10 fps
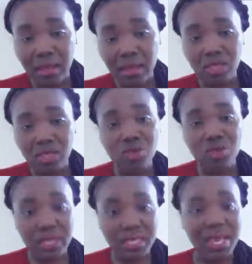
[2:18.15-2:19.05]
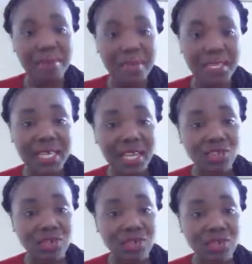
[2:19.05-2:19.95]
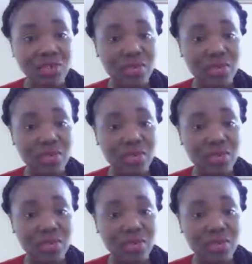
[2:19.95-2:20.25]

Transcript: to the time that they are transferred,